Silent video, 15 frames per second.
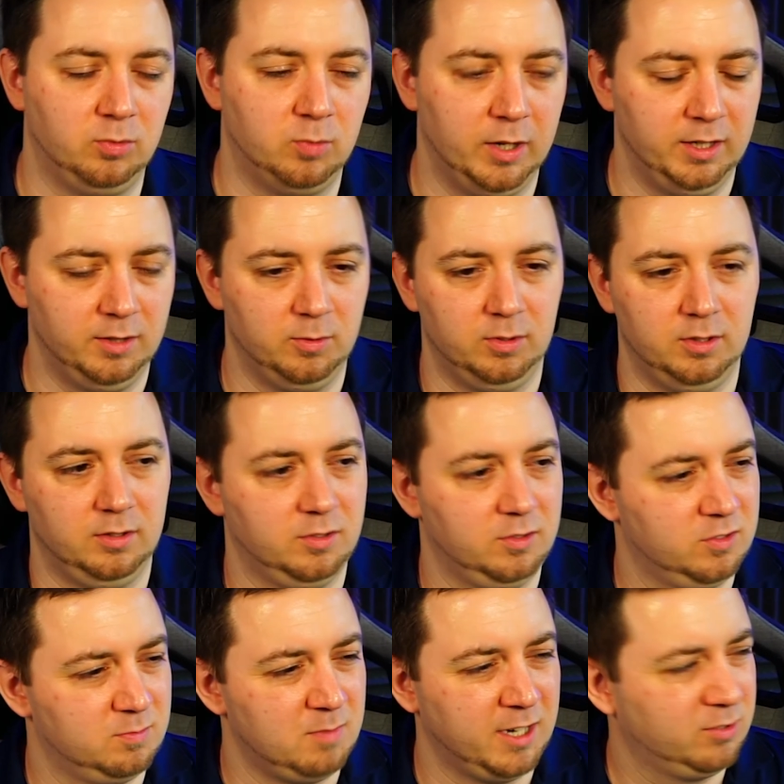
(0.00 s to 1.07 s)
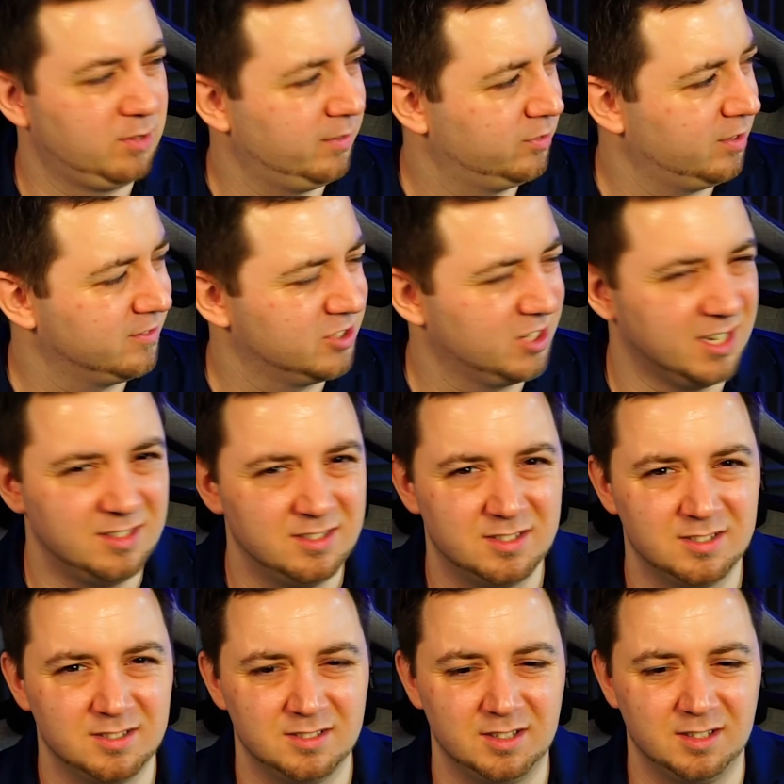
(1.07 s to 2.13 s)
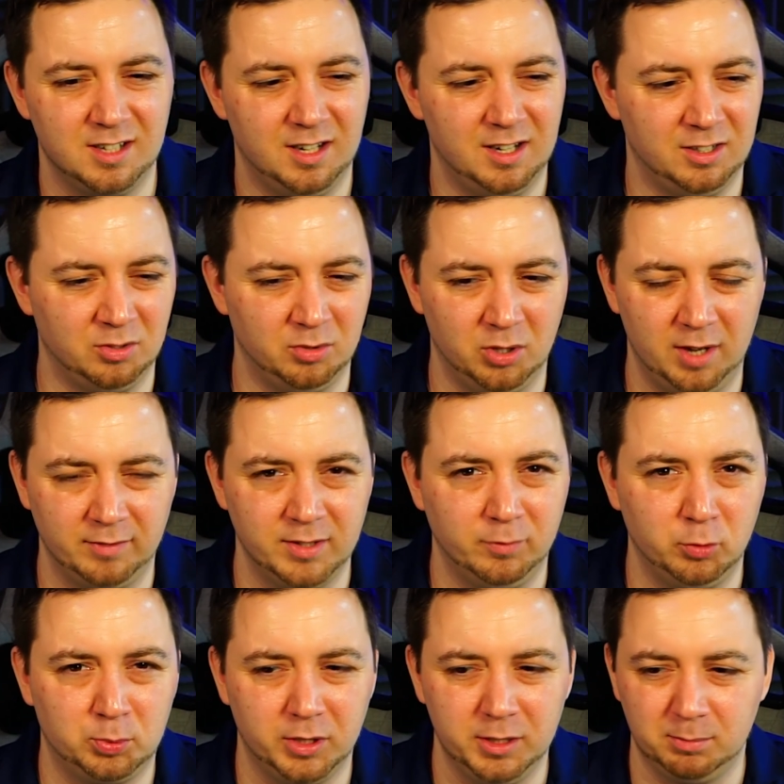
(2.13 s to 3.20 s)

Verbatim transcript: wait, Minecraft off skins? Don't know. I've never played